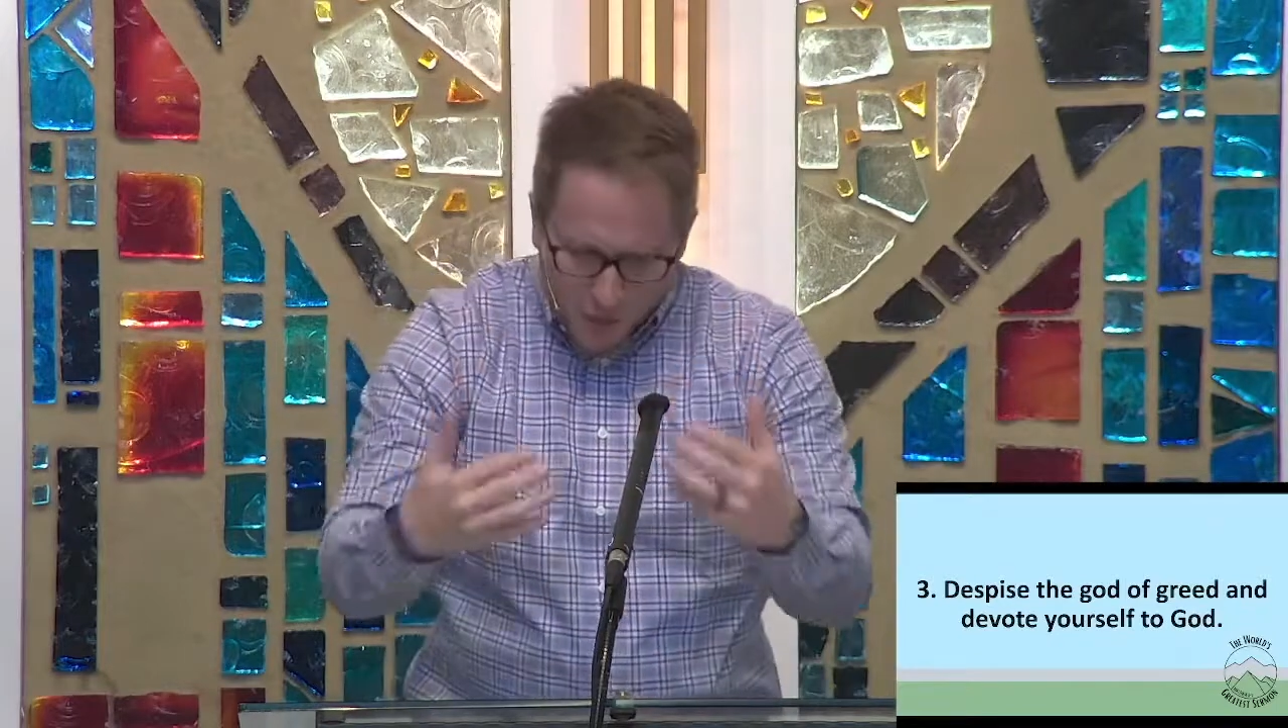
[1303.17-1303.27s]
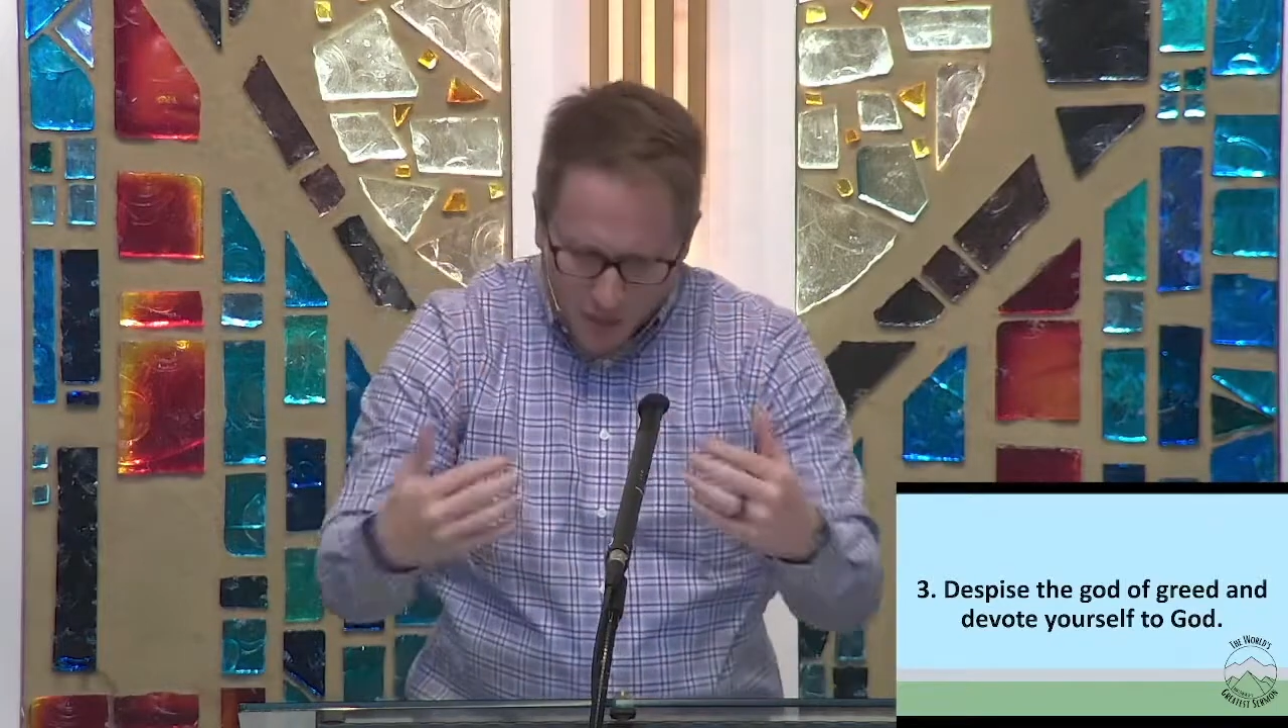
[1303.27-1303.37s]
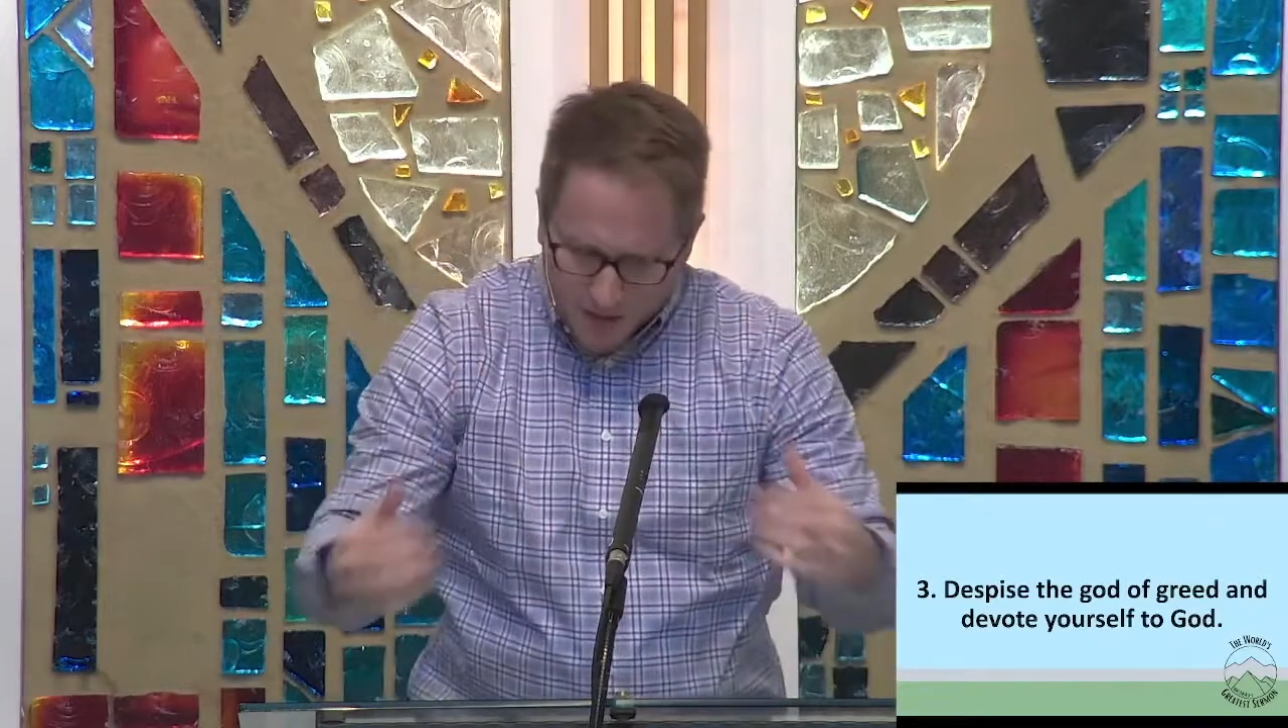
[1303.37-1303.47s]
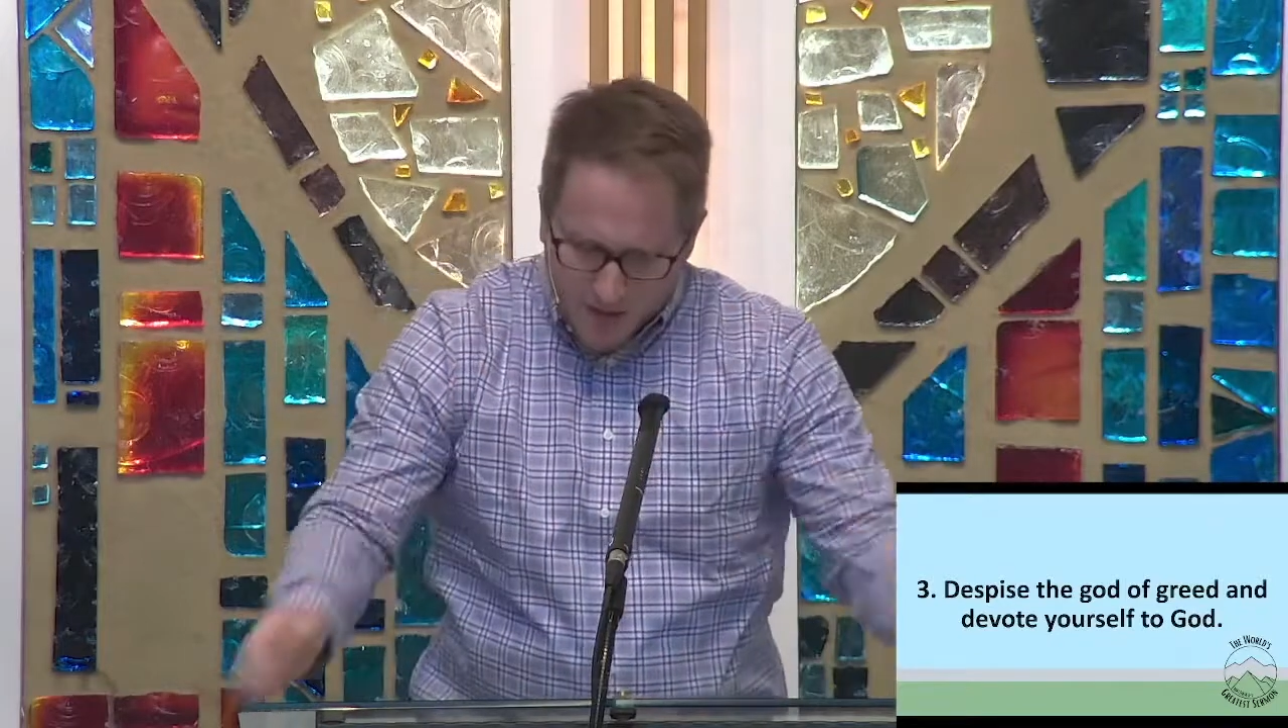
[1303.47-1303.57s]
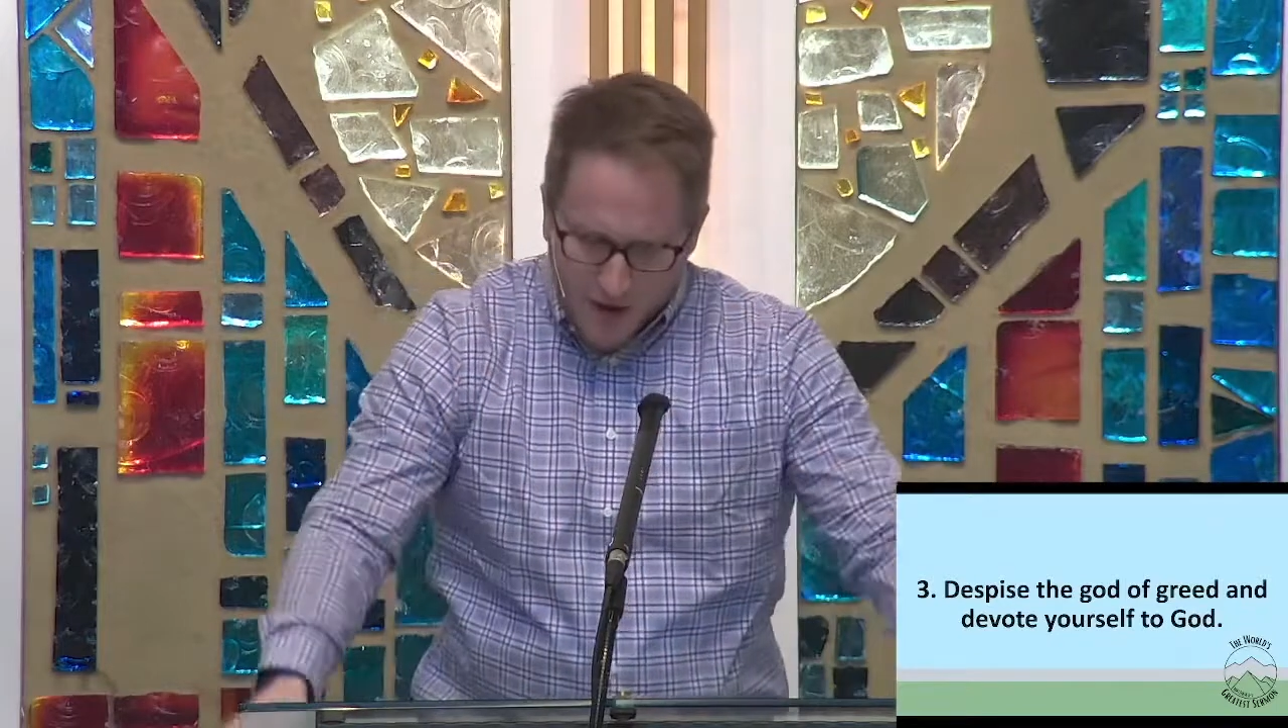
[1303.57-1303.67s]

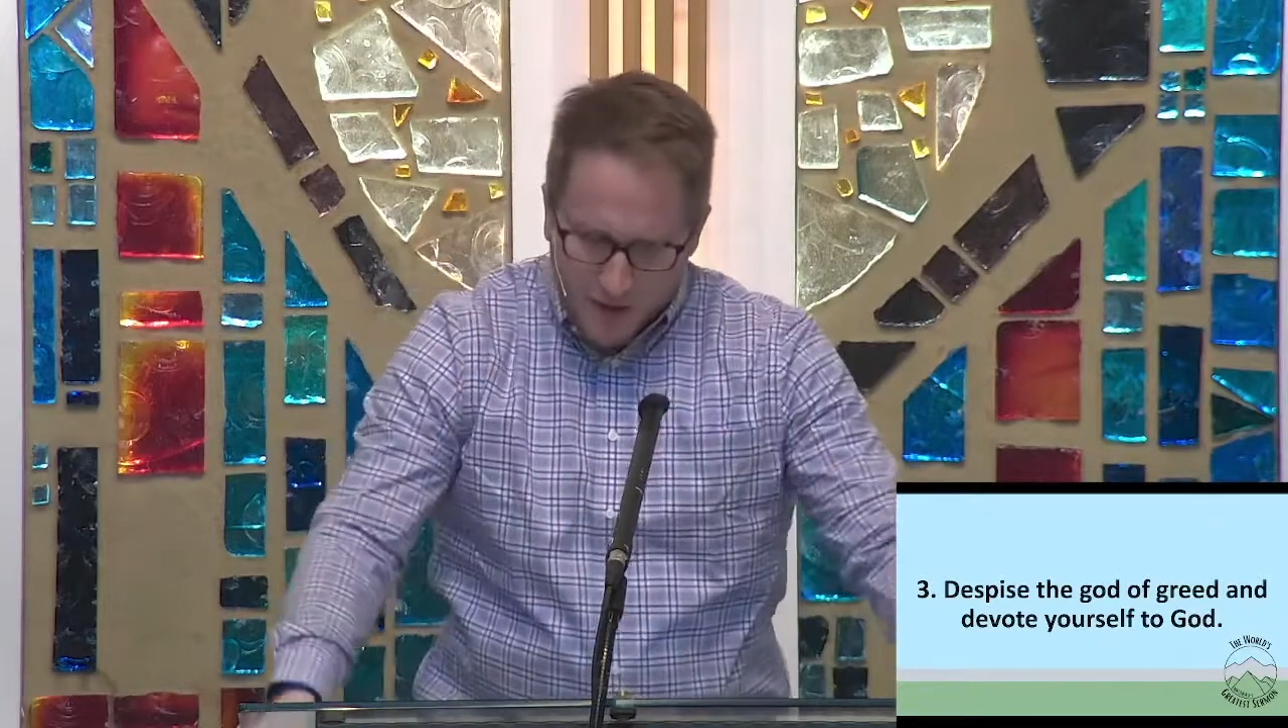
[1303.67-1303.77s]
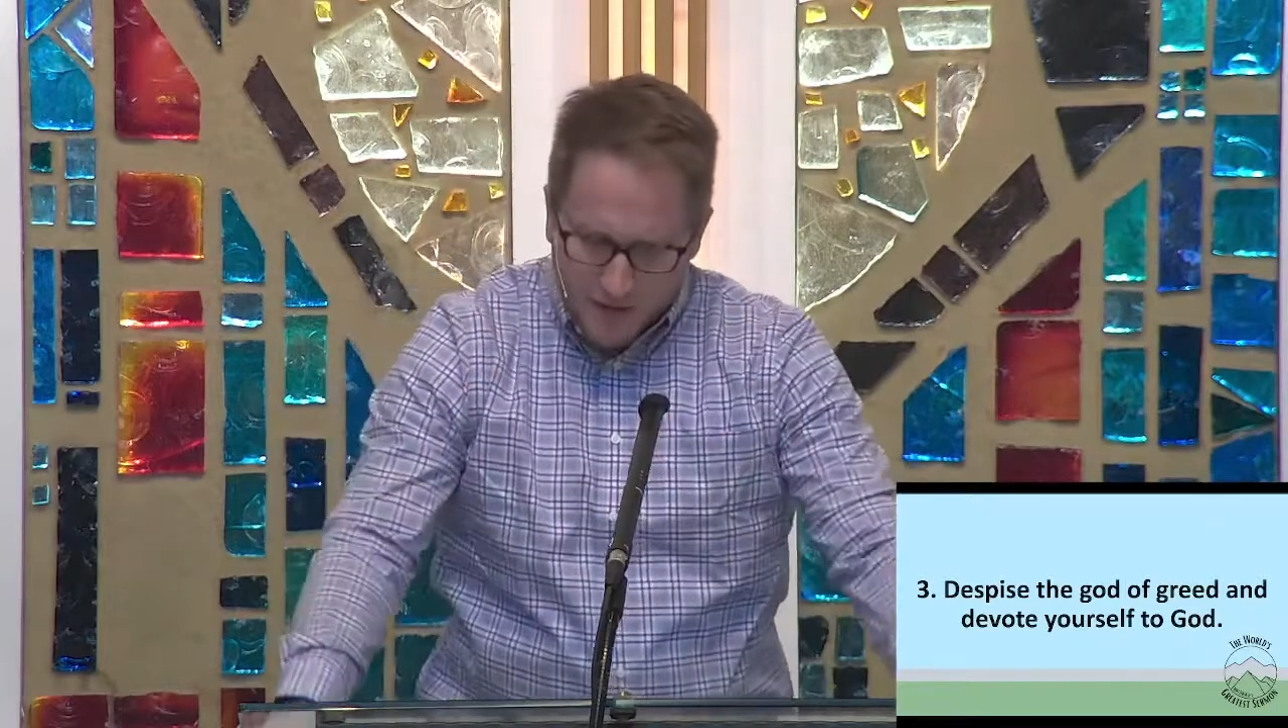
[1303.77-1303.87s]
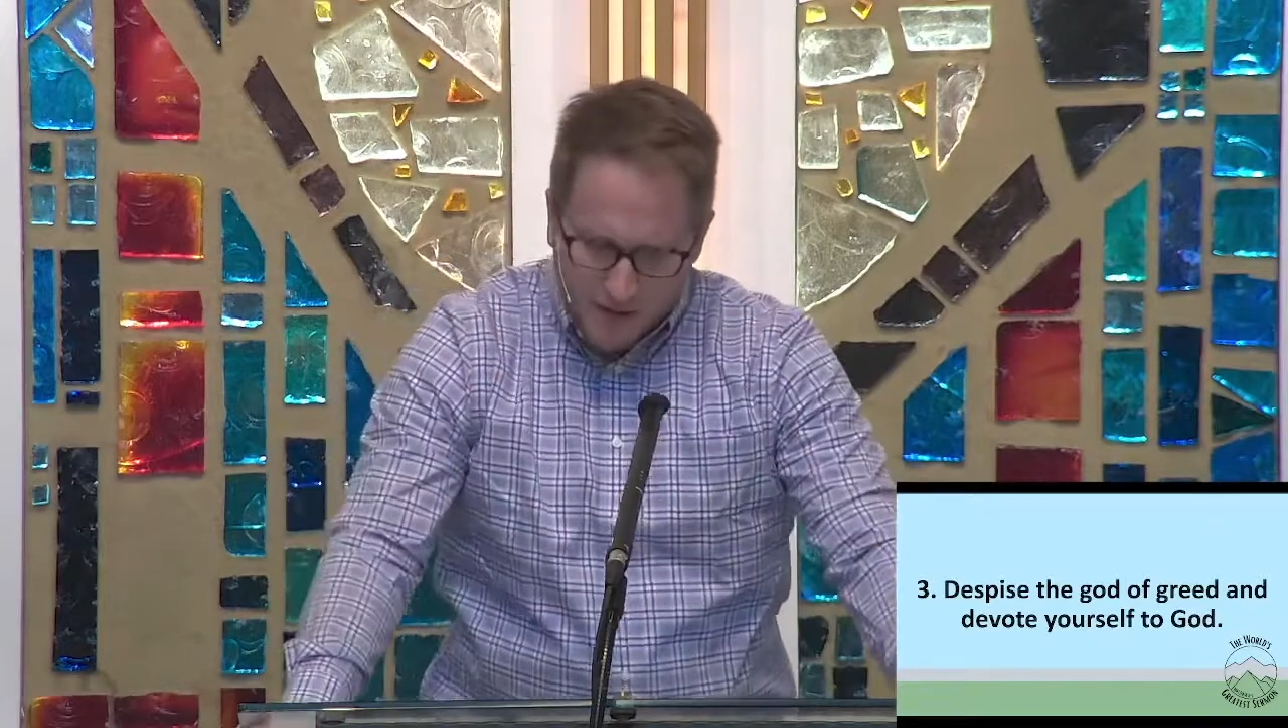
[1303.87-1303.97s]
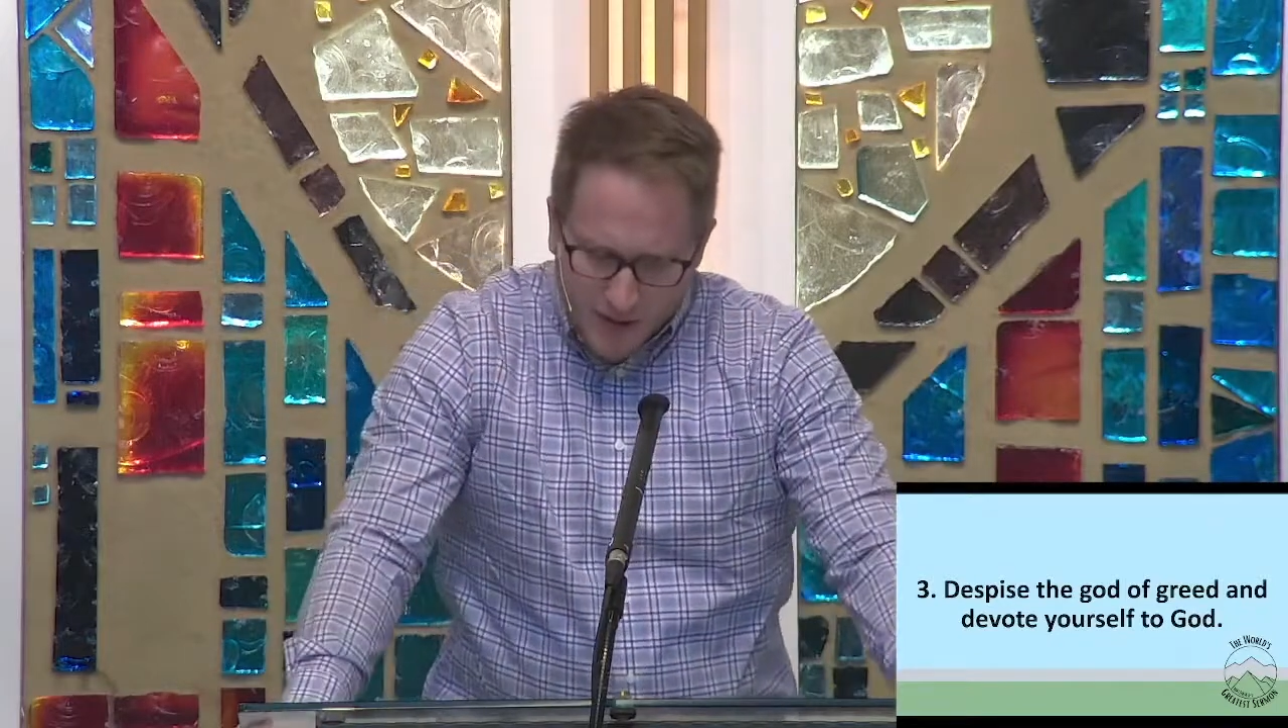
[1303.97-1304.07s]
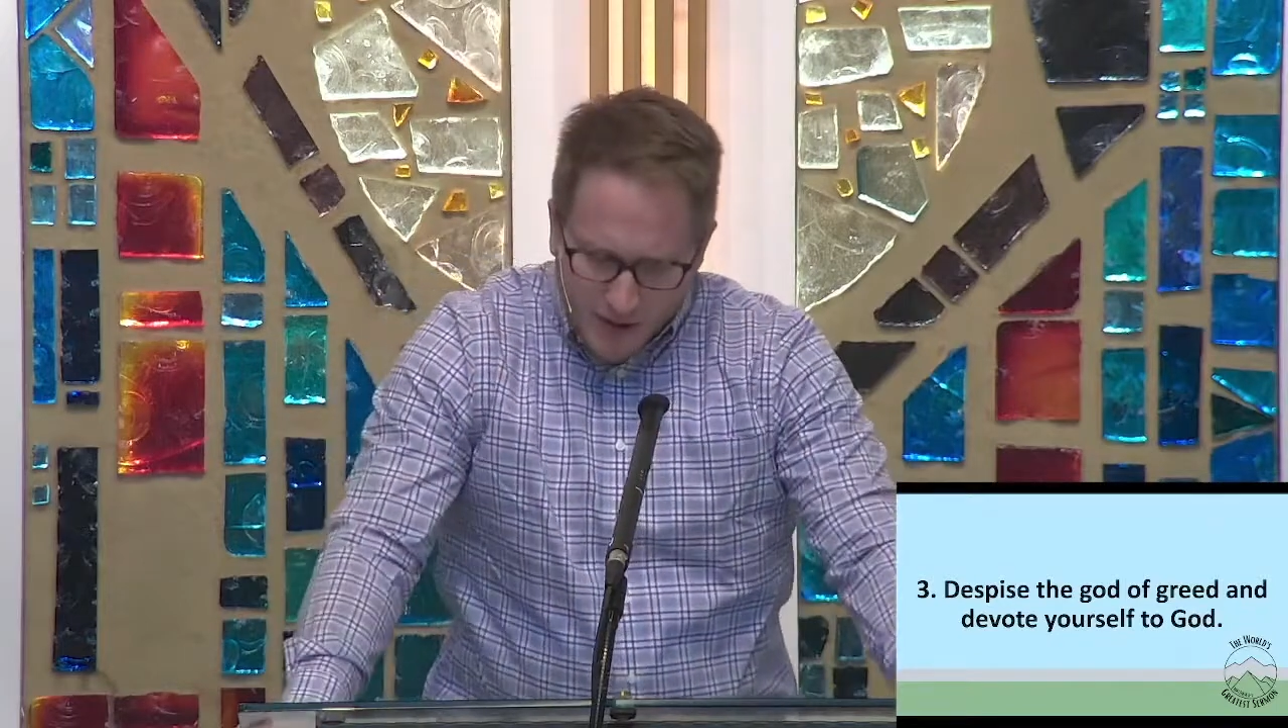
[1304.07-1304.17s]
ourselves